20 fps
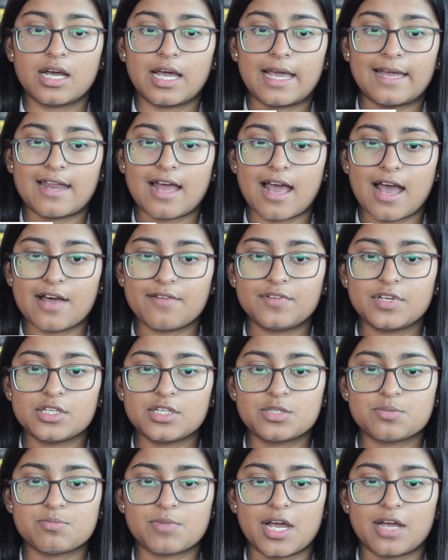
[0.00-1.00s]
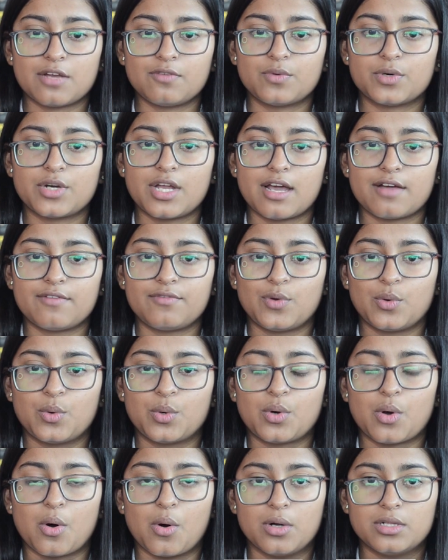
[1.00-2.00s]
an average man would have
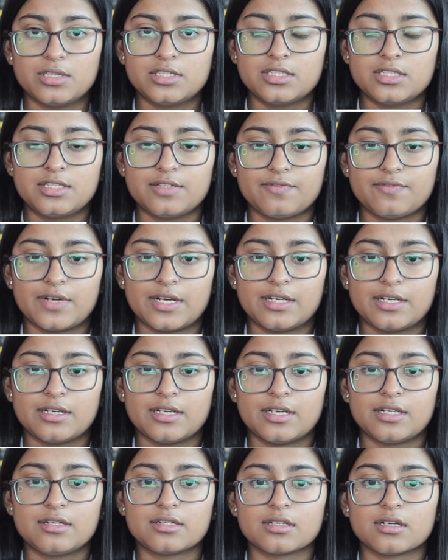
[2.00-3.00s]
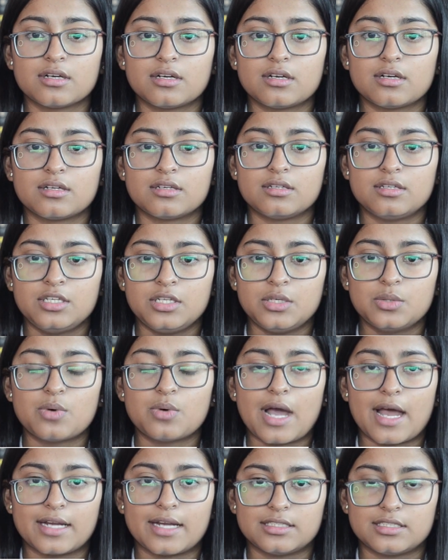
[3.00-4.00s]
known all the defendant
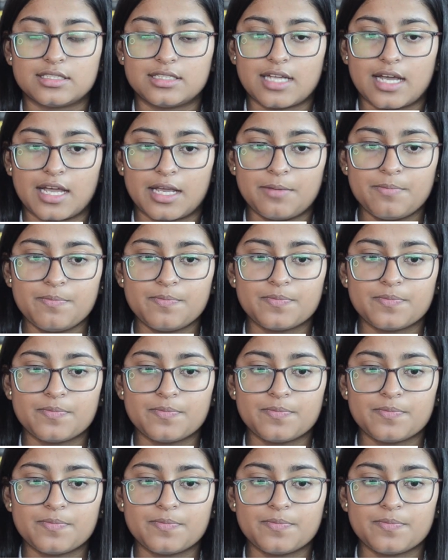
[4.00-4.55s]
knew at the time,